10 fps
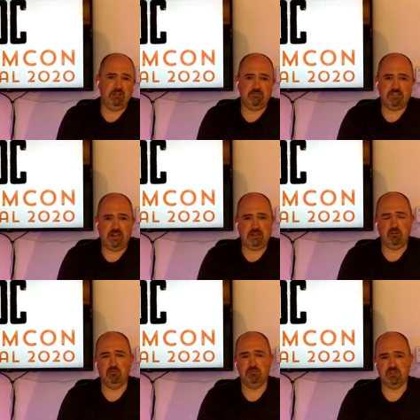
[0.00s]
with
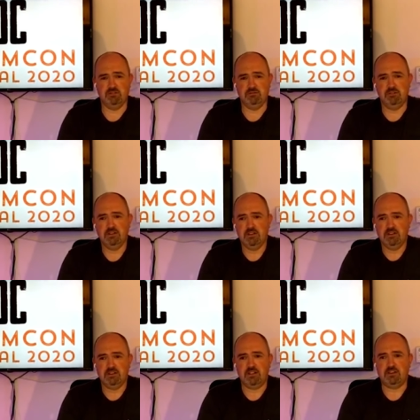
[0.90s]
telecoms and
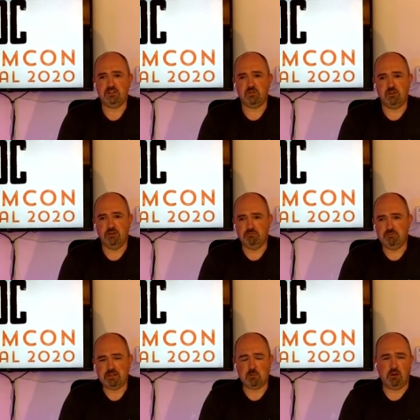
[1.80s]
things for
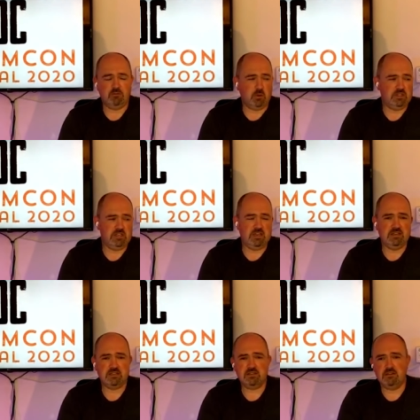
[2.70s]
best part of 20
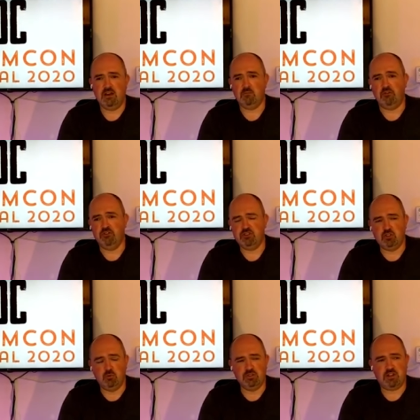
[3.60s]
years. My
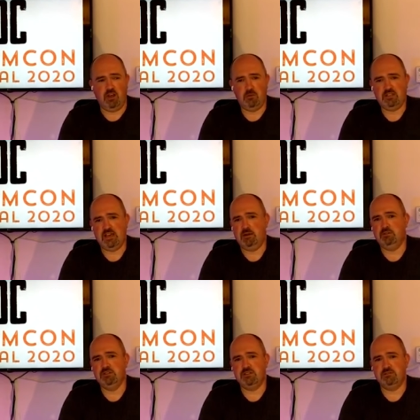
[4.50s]
first job was climbing
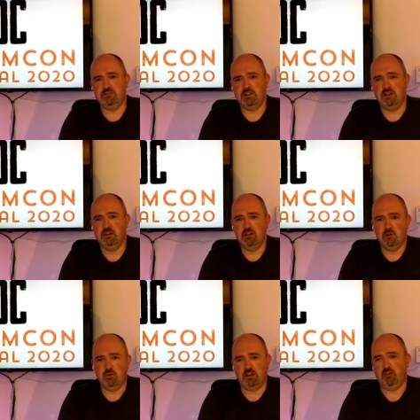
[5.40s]
towers and
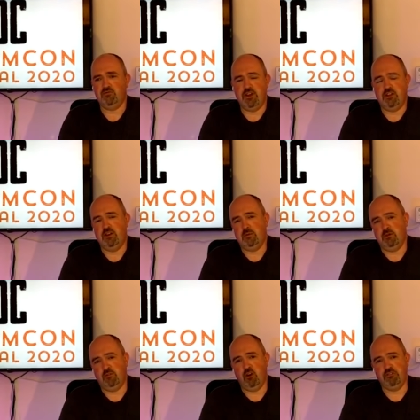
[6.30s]
working on the radio
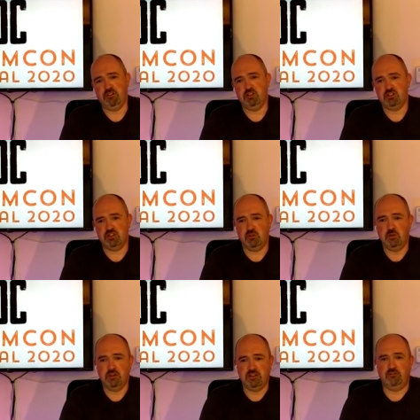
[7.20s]
network for Orange, so
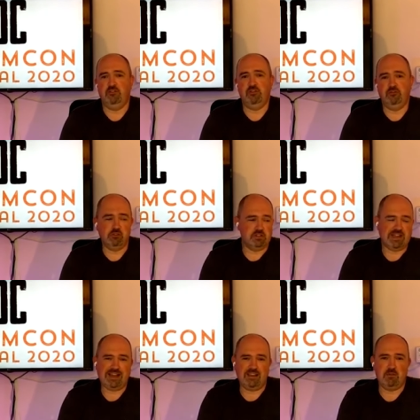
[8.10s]
definitely full
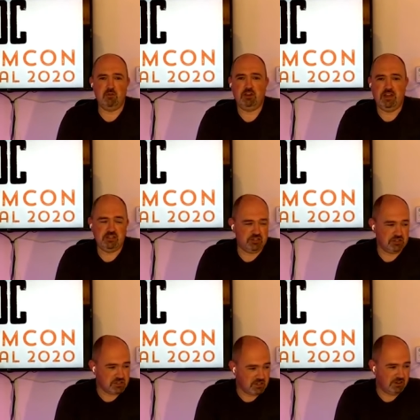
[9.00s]
stack
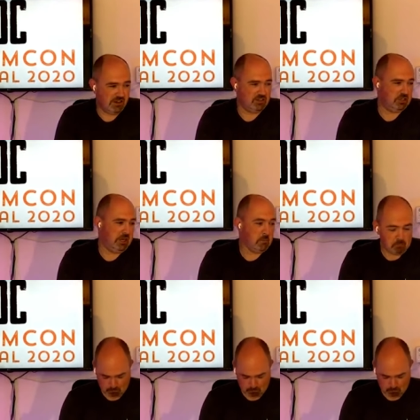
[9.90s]
communications engineer.